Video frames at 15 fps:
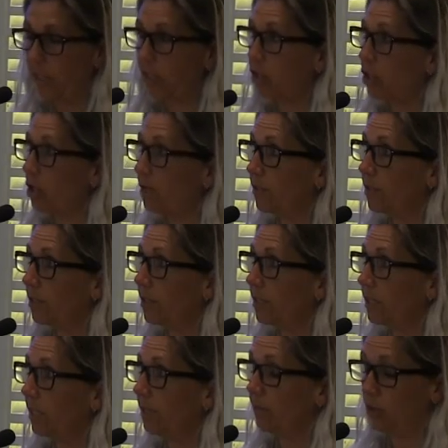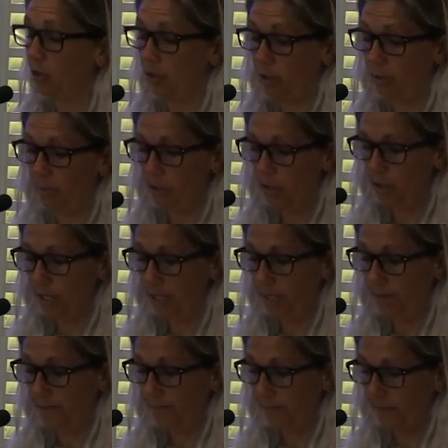and services delivered to
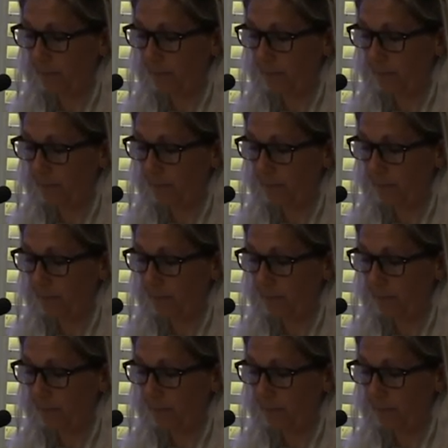community.